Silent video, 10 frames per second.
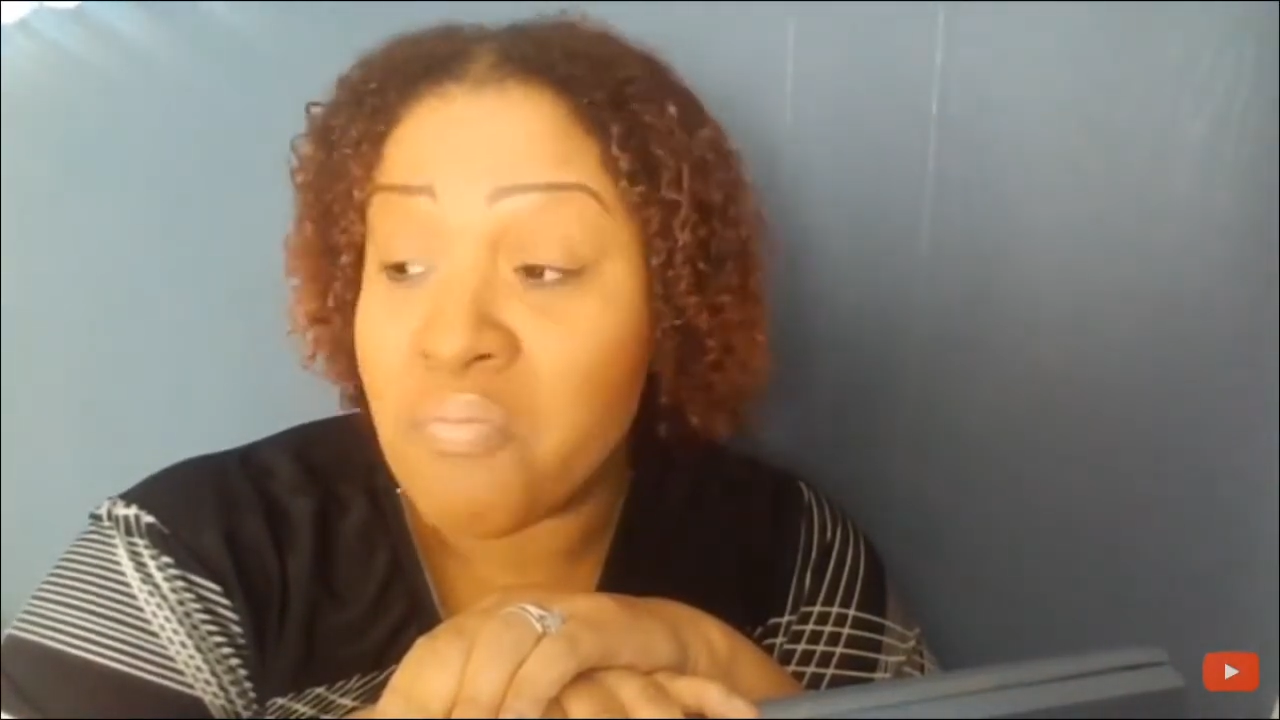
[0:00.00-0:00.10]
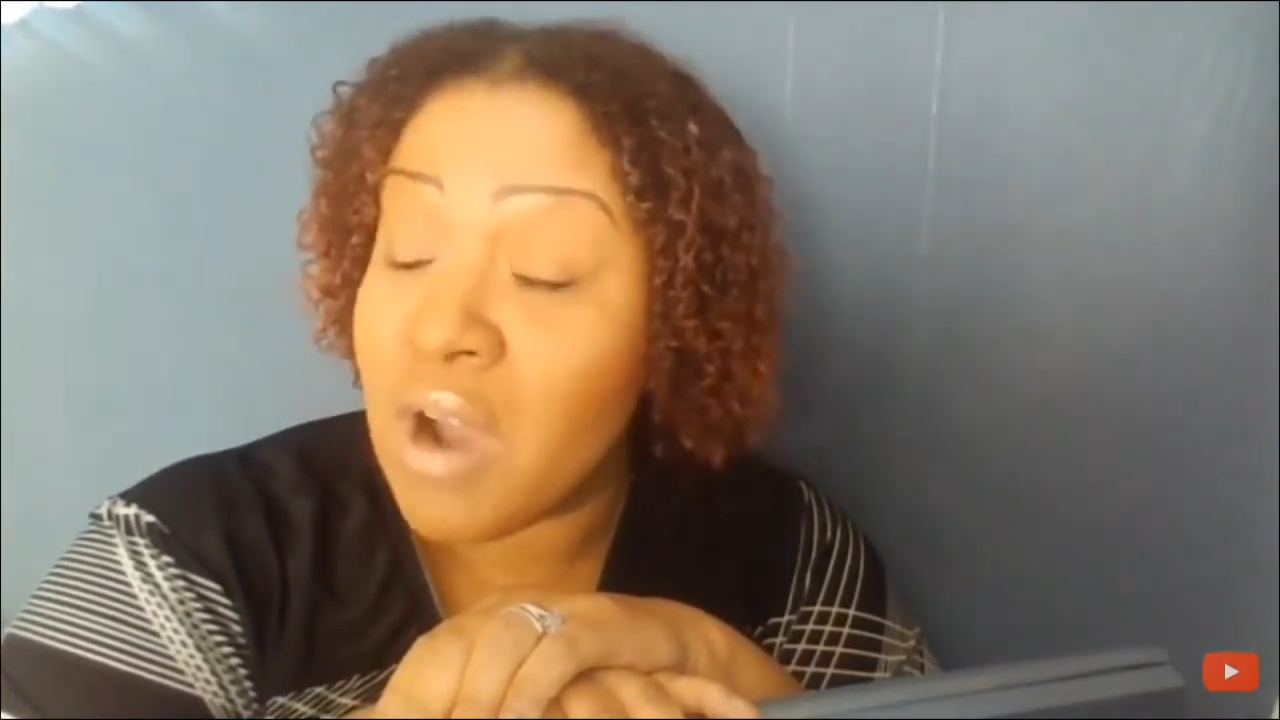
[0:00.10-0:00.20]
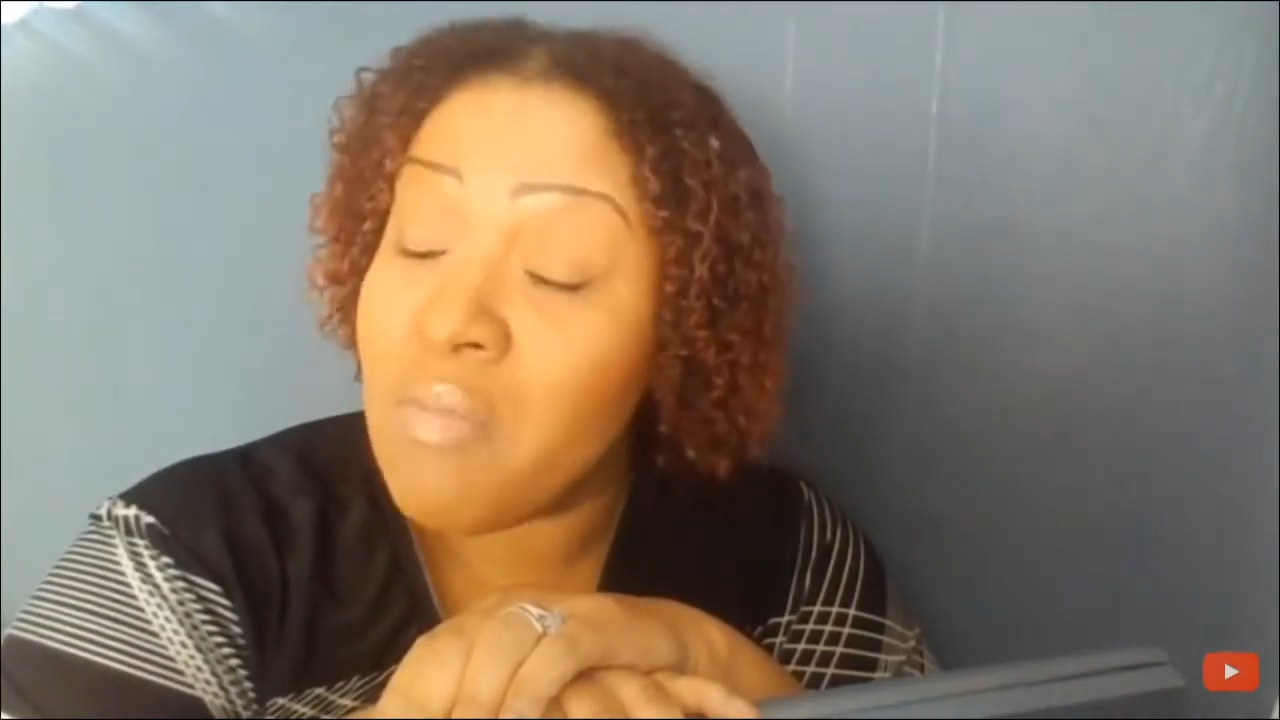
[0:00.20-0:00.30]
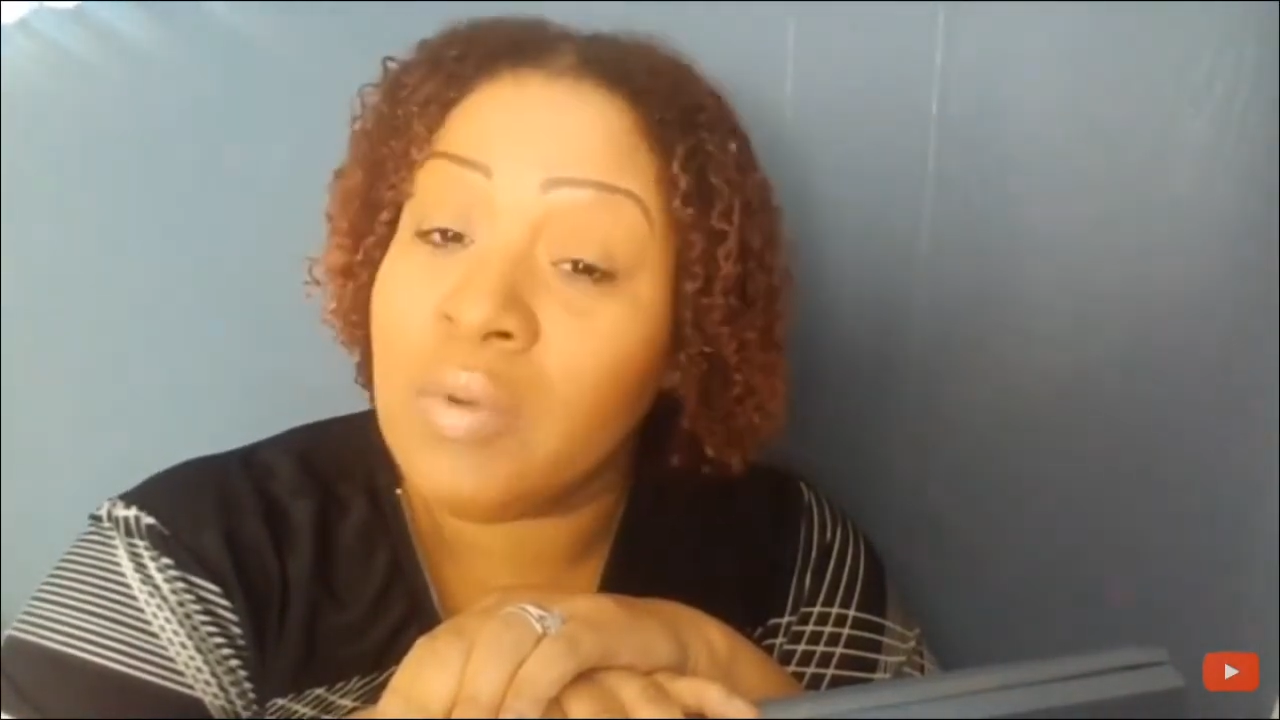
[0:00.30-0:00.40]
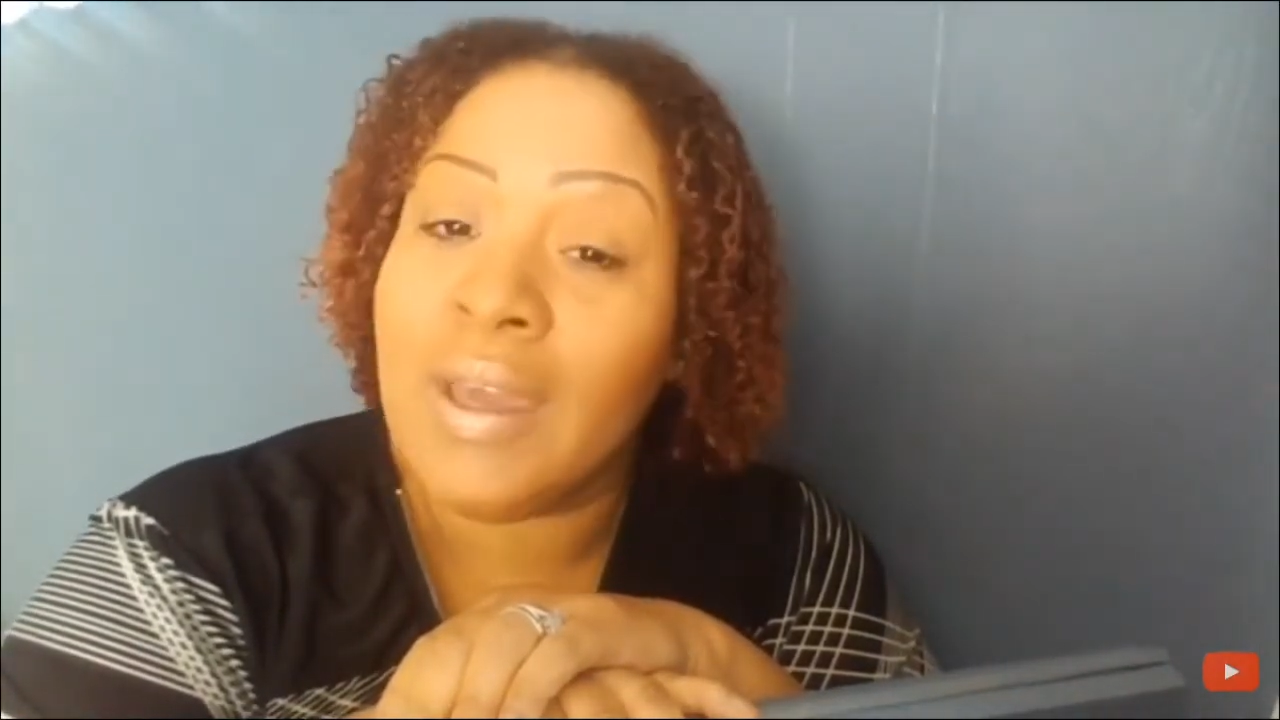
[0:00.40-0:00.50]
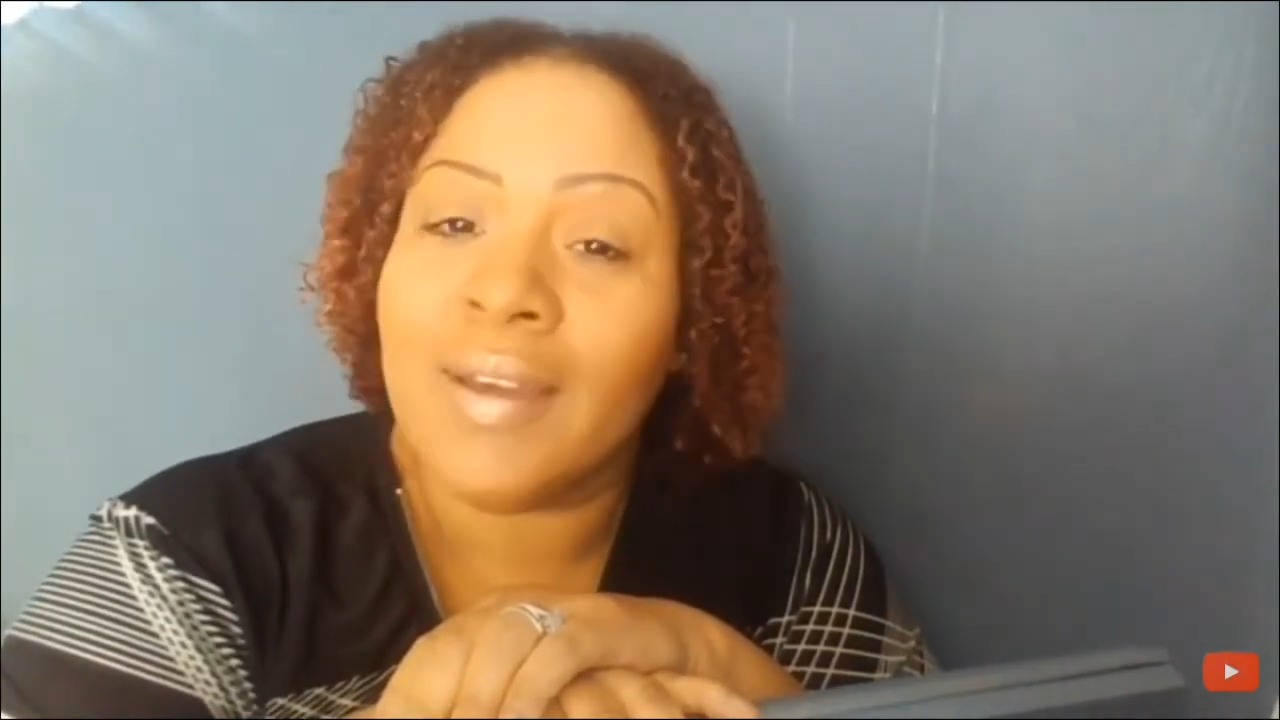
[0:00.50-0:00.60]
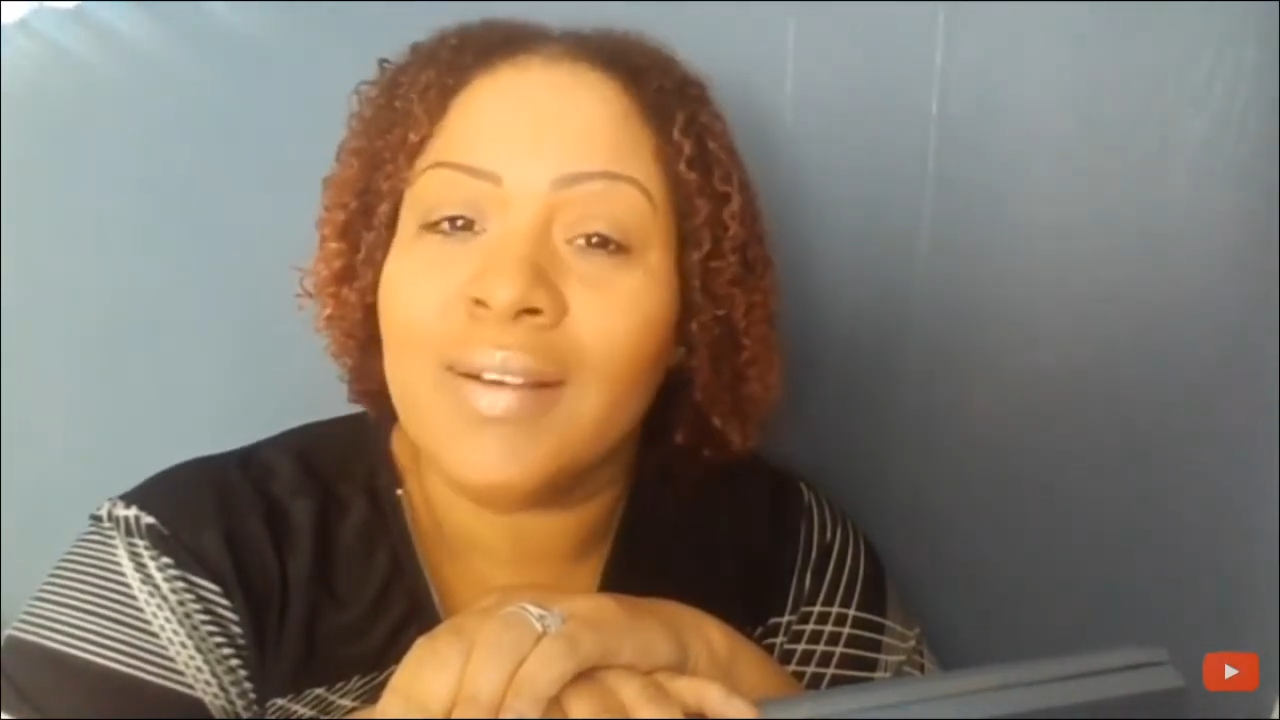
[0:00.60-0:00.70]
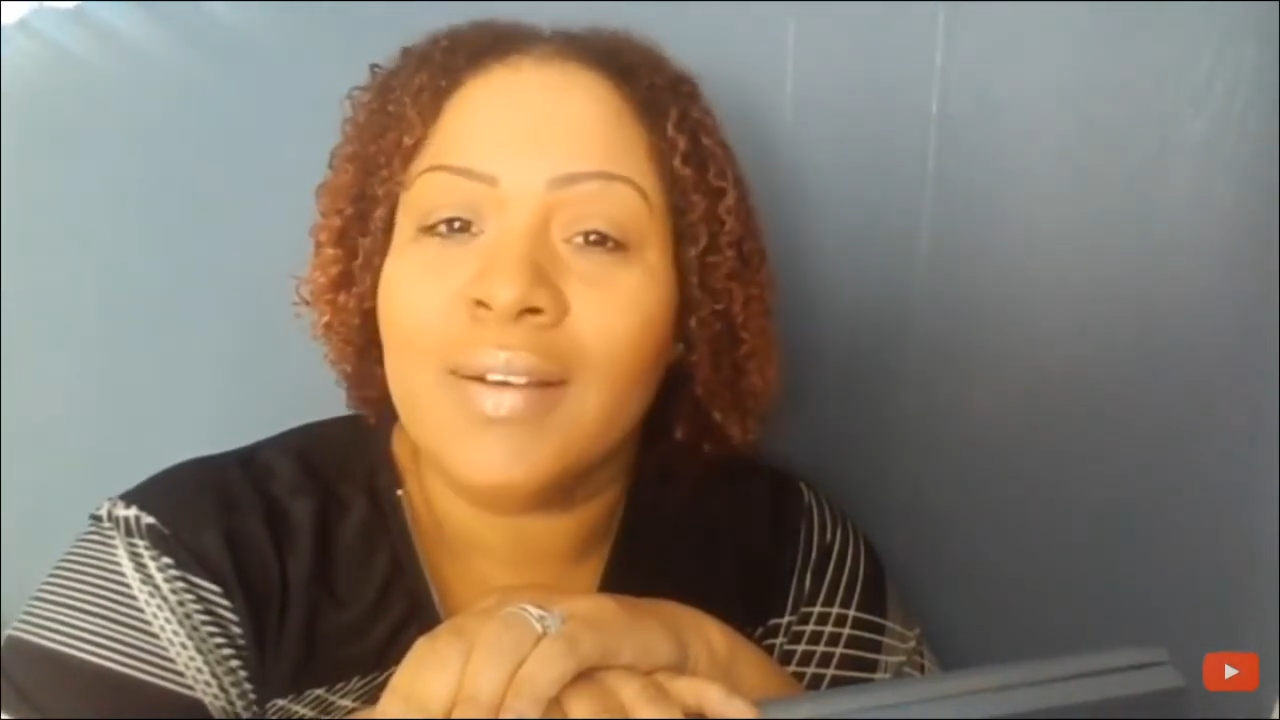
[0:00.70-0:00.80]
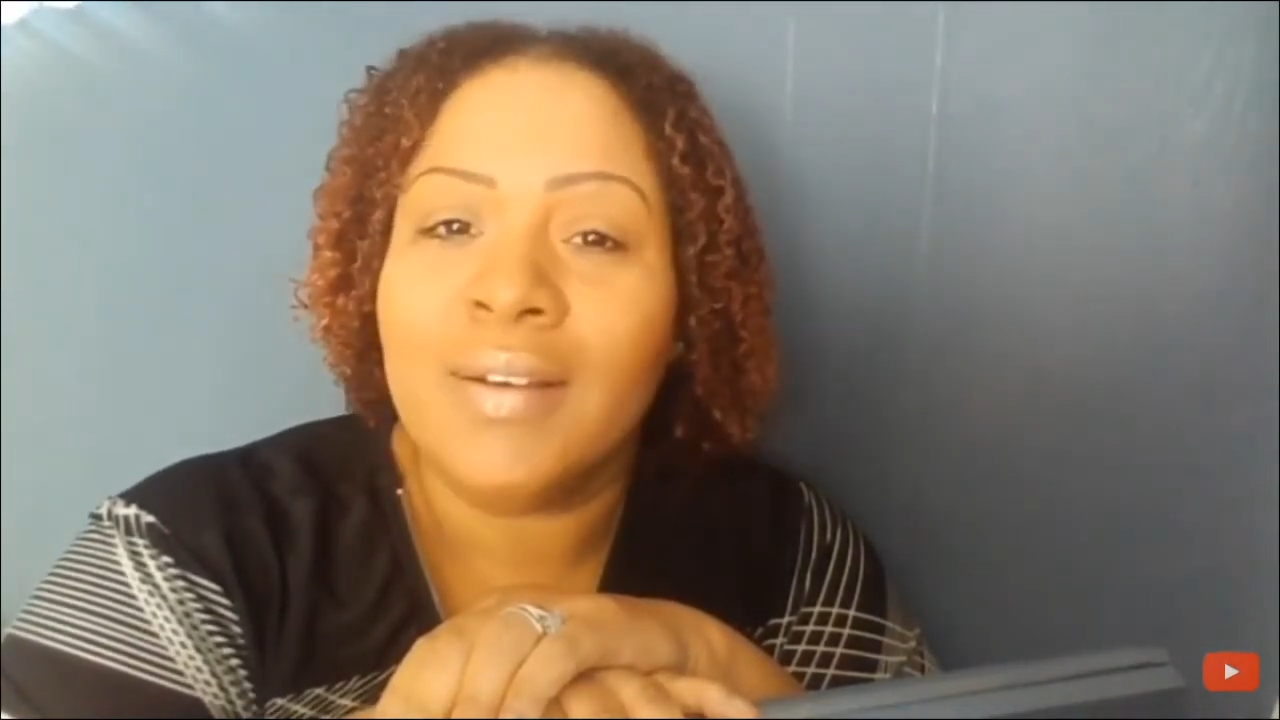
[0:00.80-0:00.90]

them? Probably.